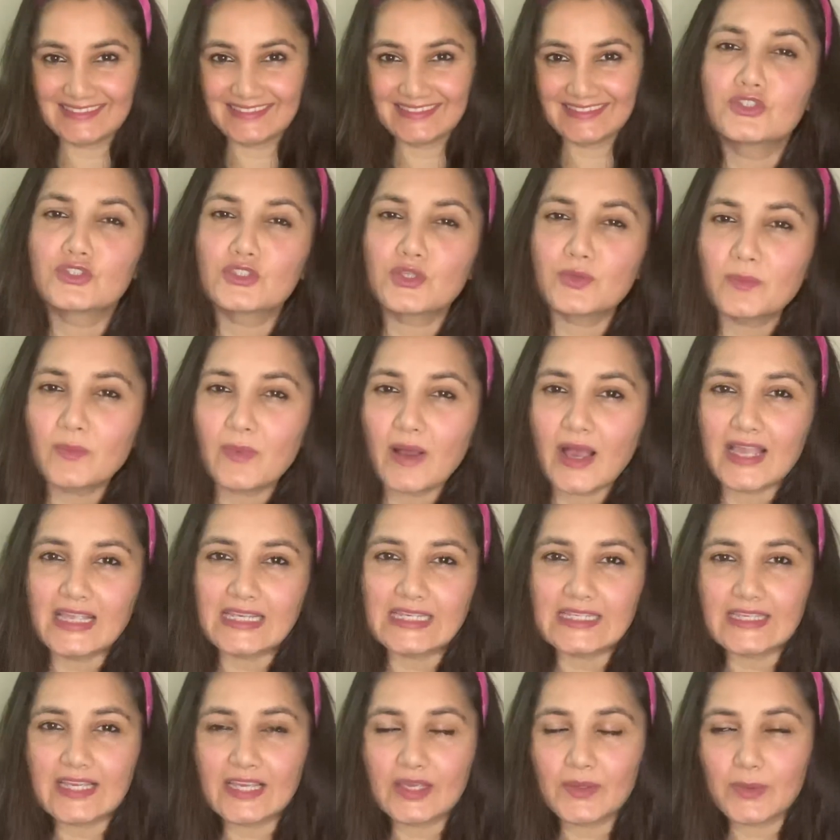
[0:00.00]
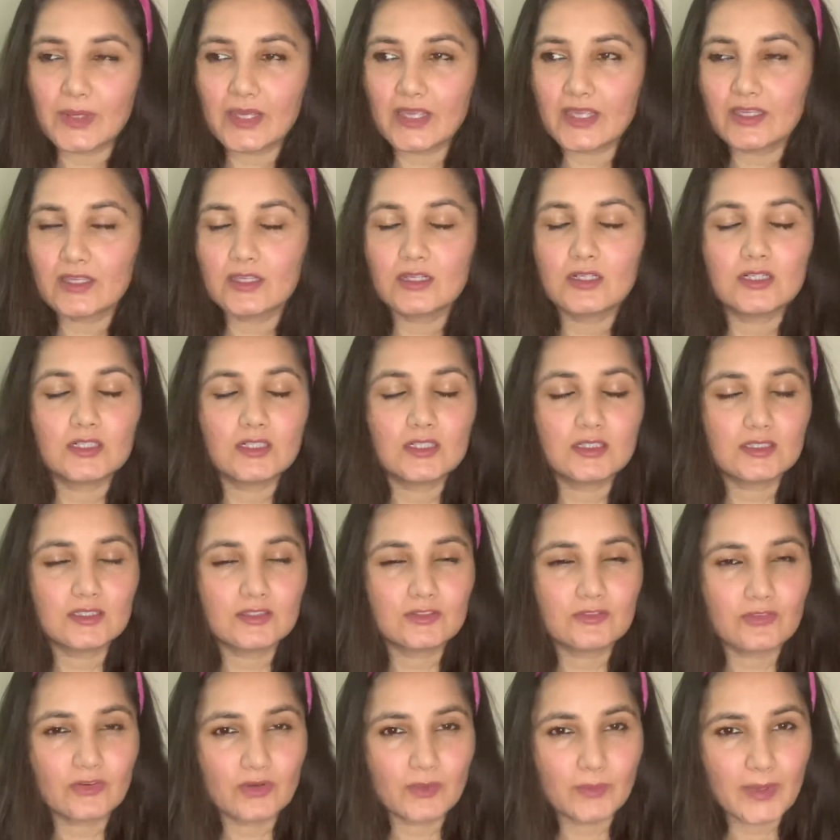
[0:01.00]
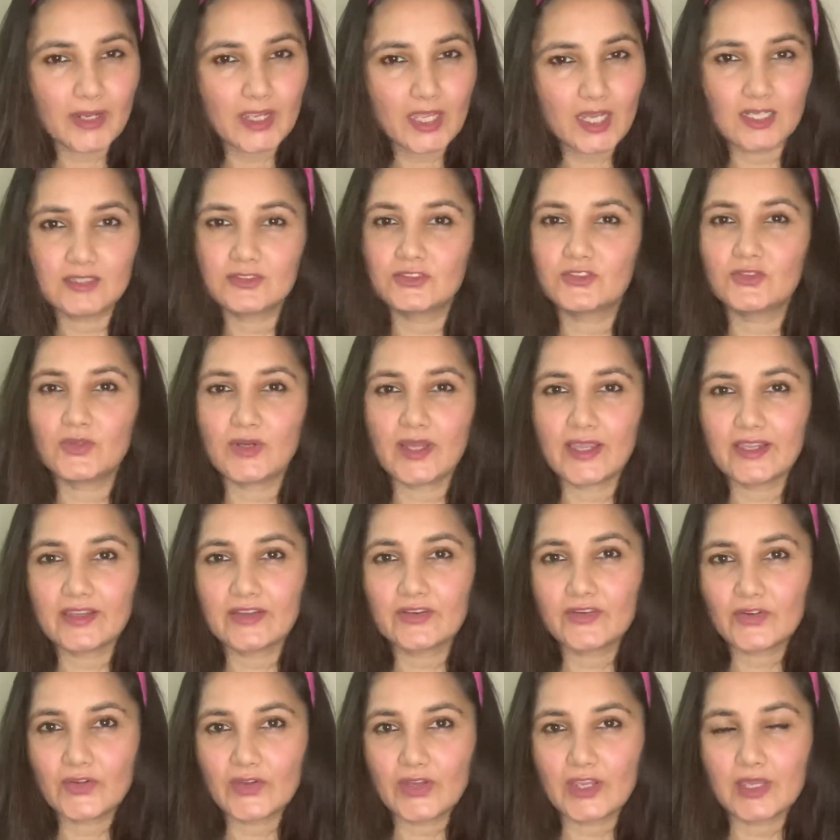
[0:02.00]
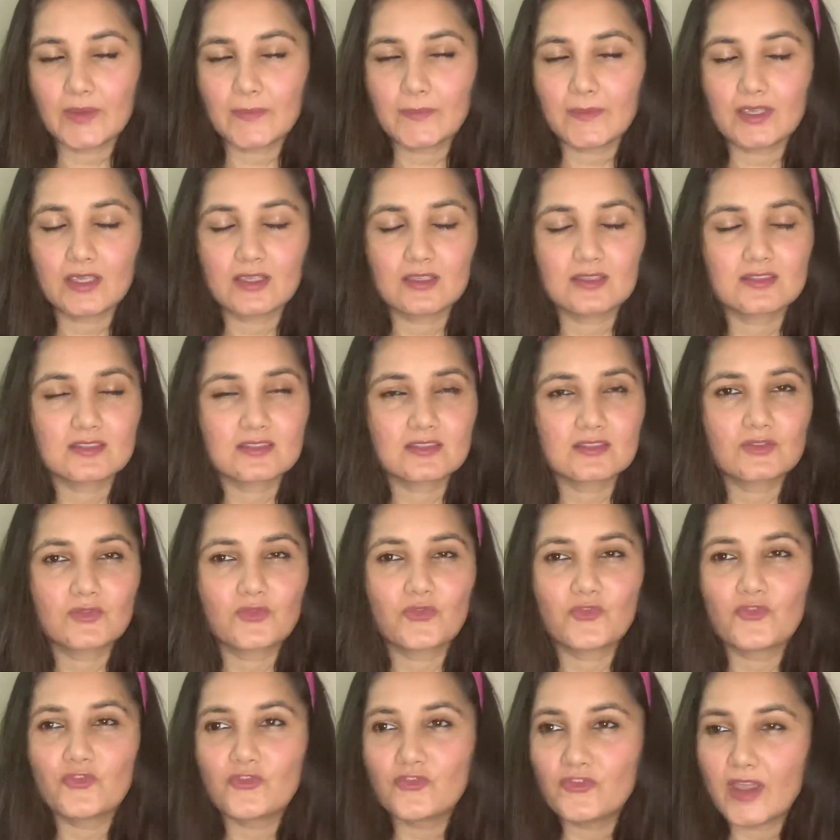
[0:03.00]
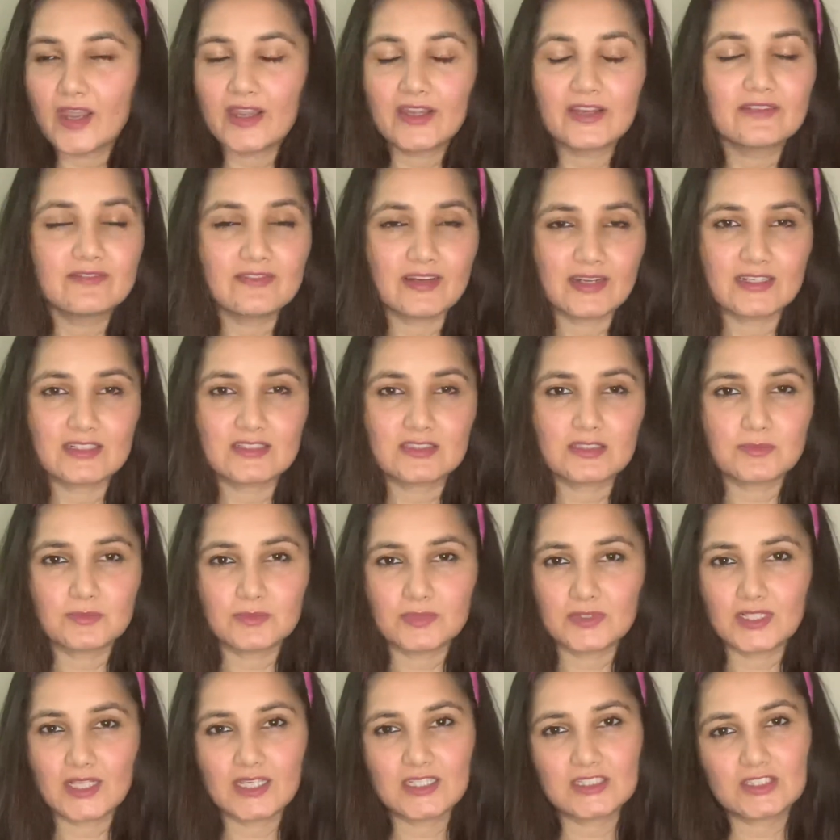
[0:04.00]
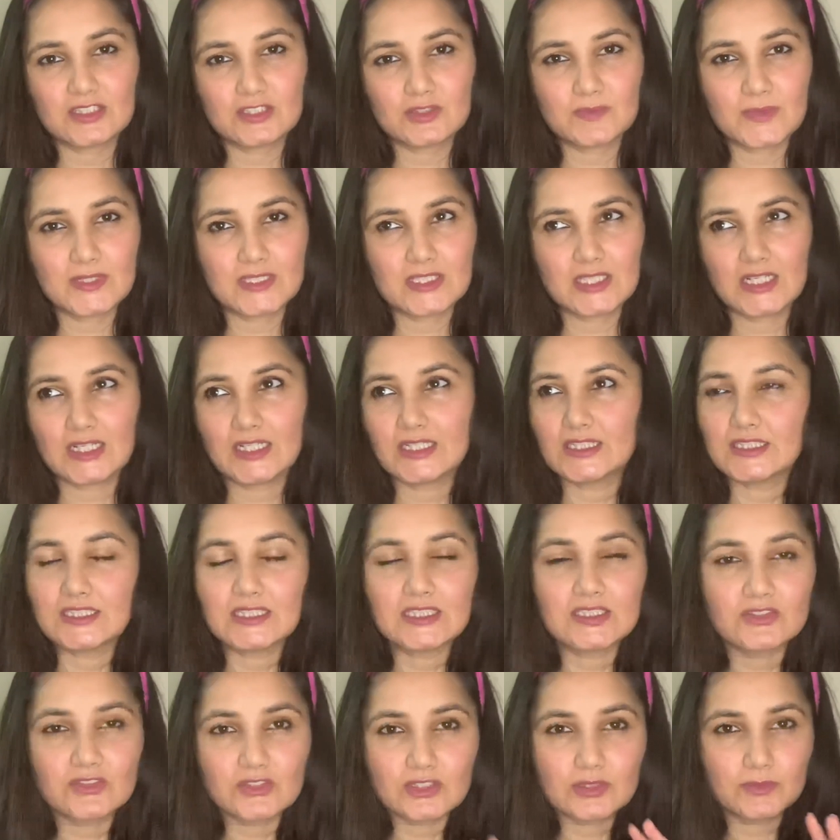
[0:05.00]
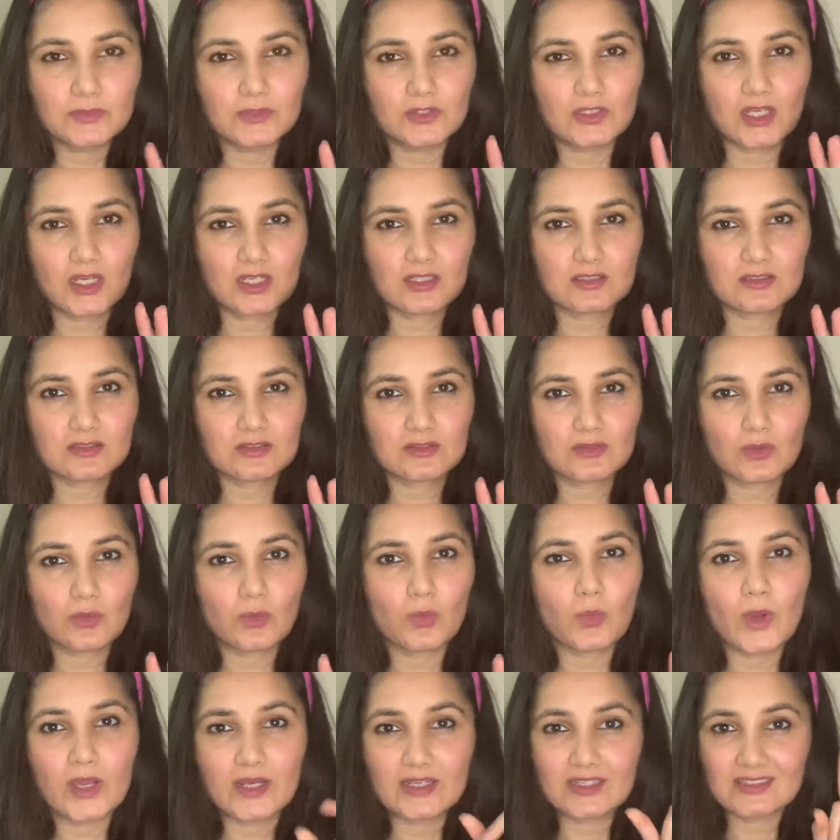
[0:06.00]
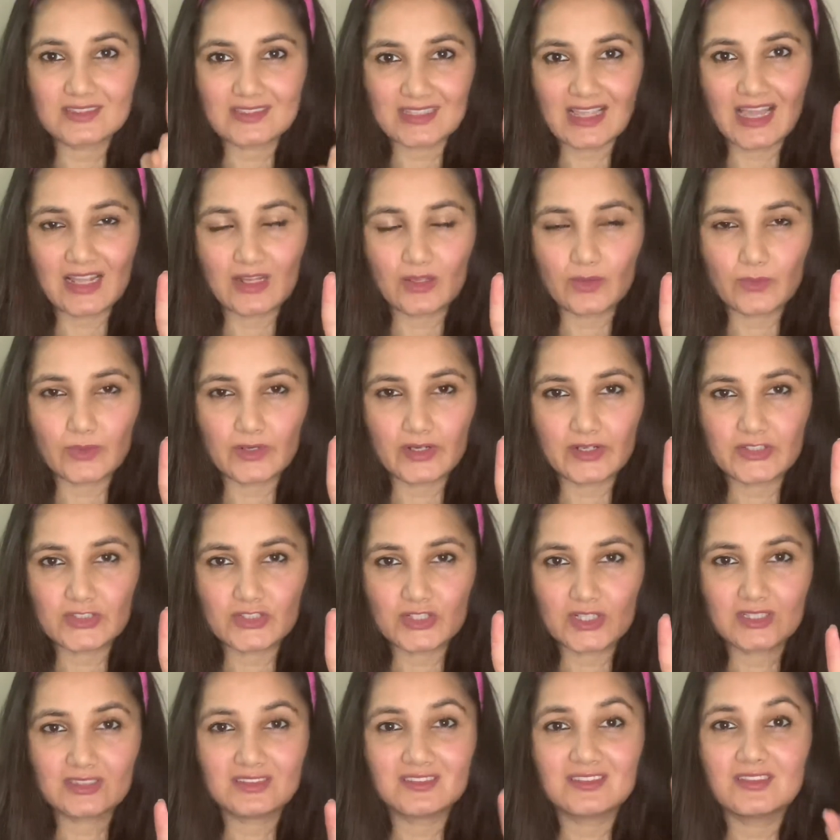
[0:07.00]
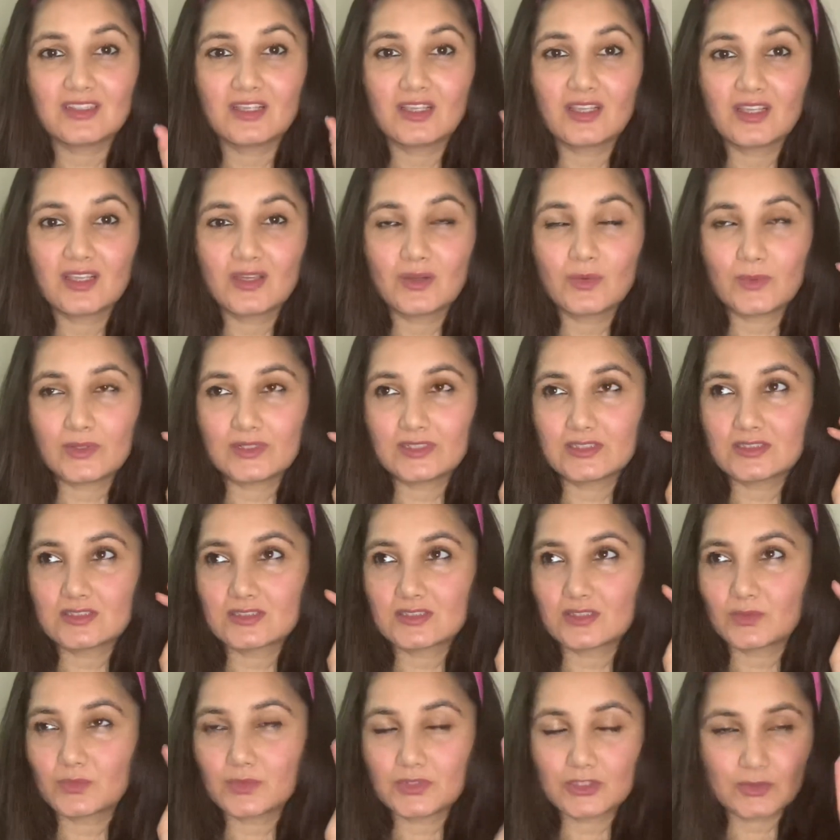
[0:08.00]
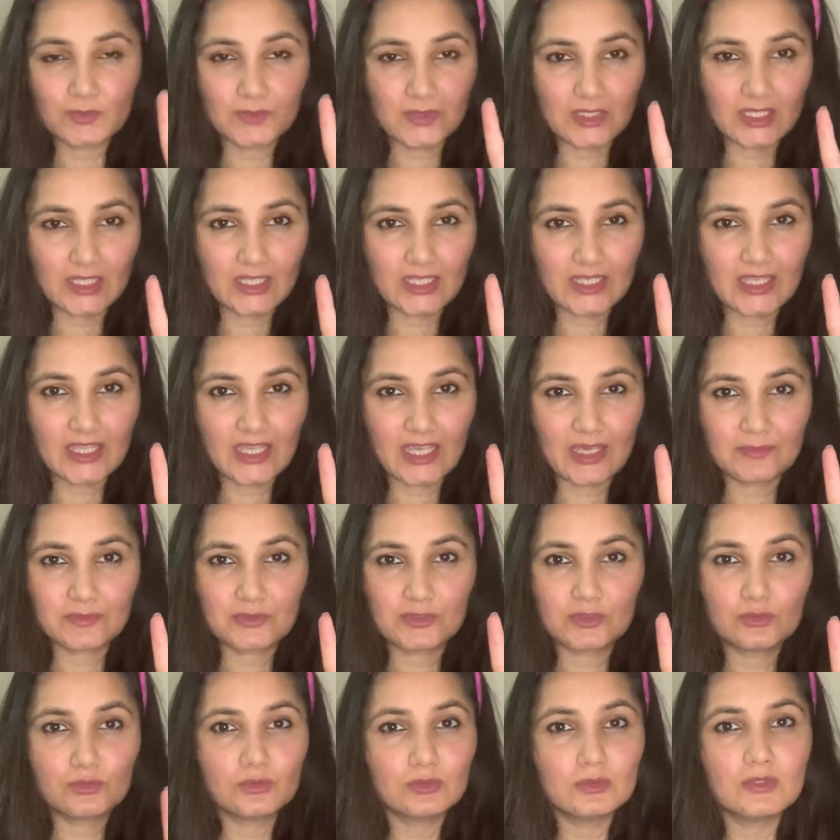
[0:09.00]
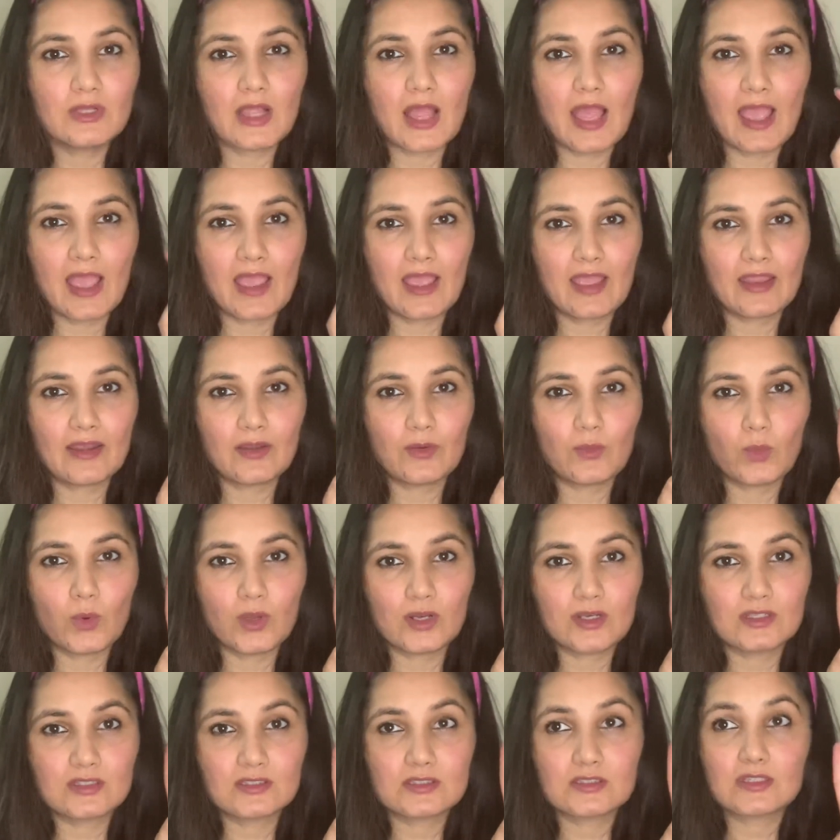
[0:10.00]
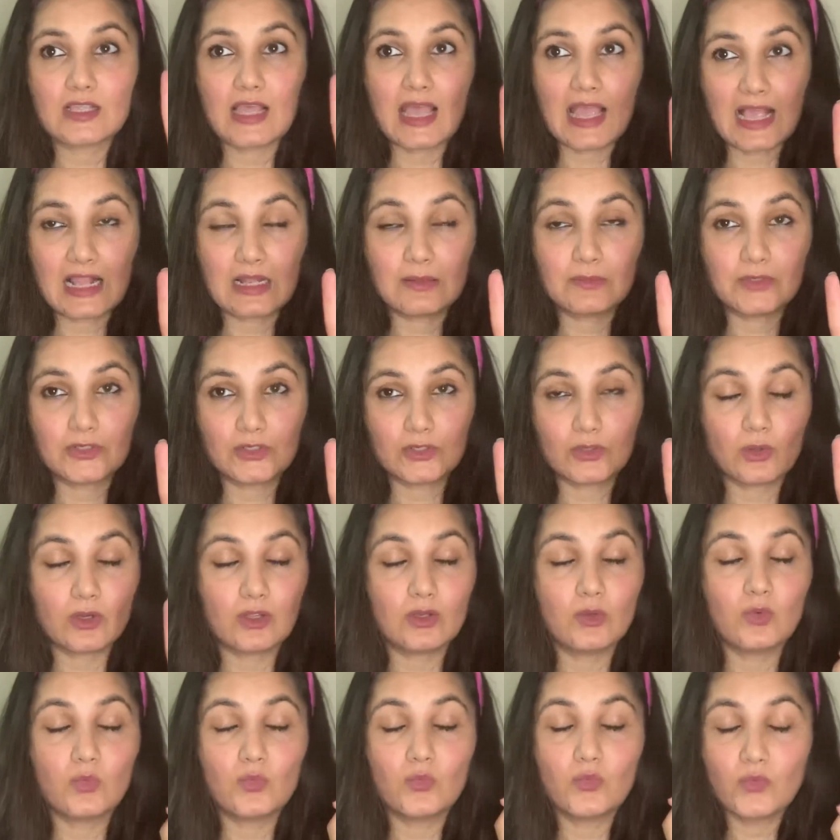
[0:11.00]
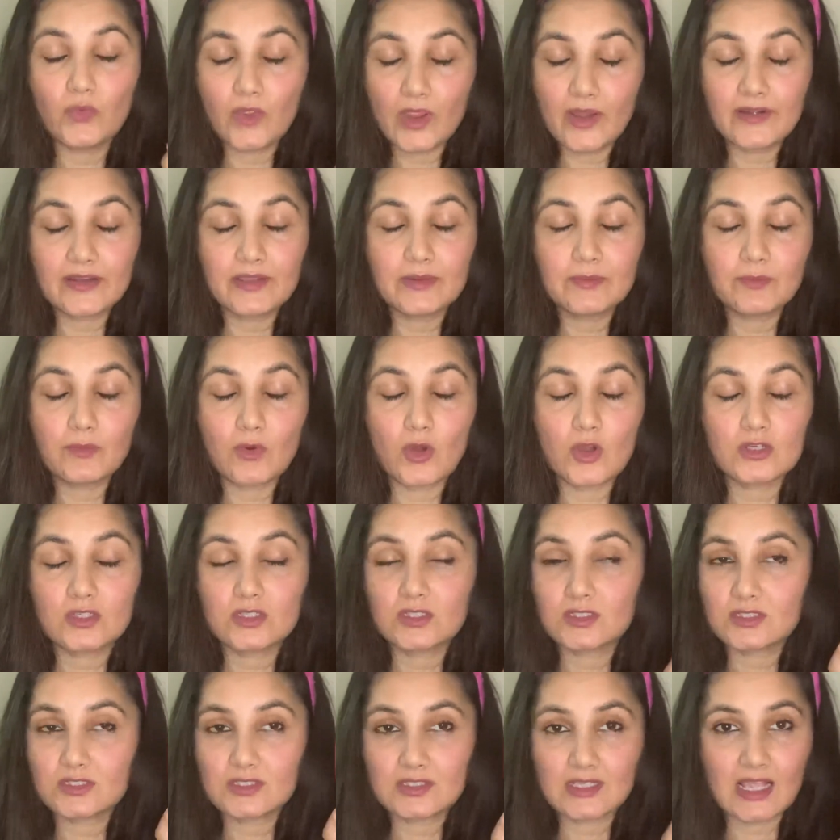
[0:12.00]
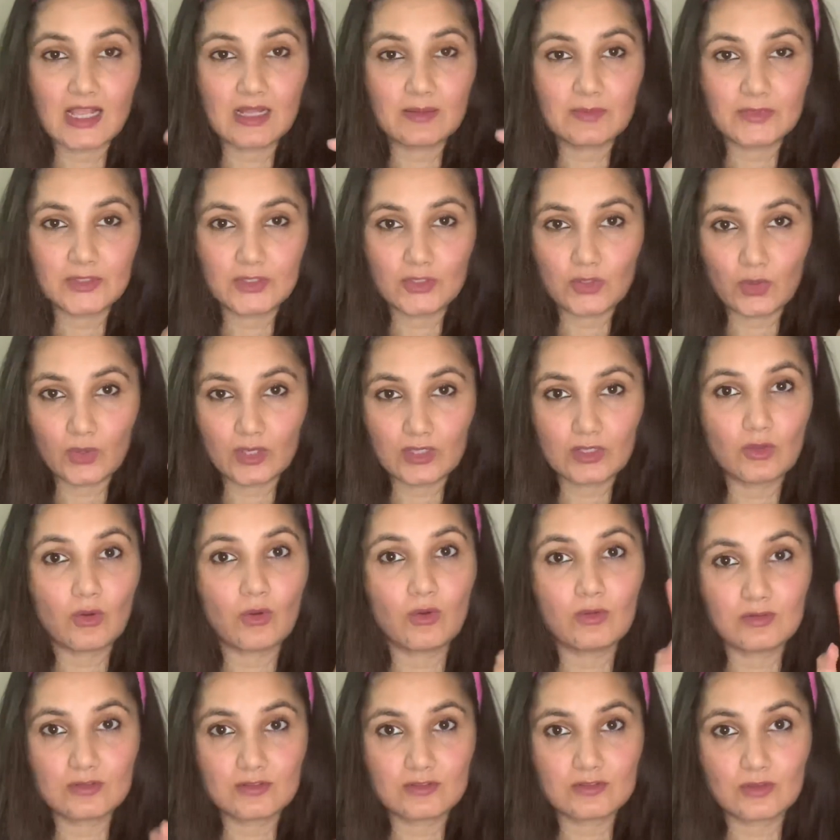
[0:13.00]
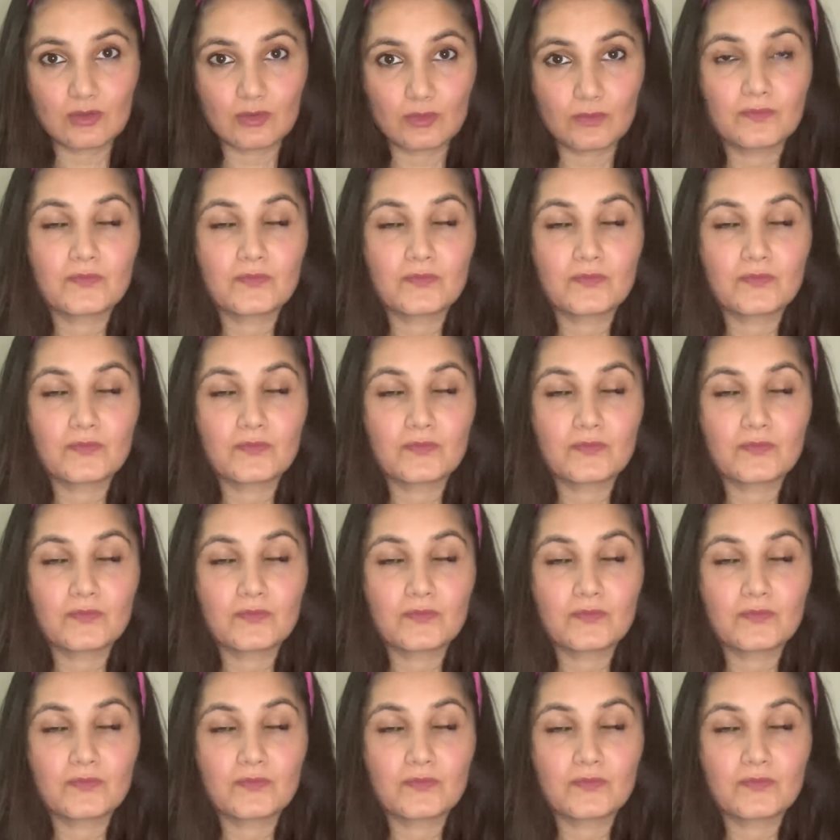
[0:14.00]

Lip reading: So my DIY for my under eye cream is very simple. I just basically need 3 products. One is aloe vera gel, one is a vitamin E capsule, and one is almond oil. Very important is almond oil also.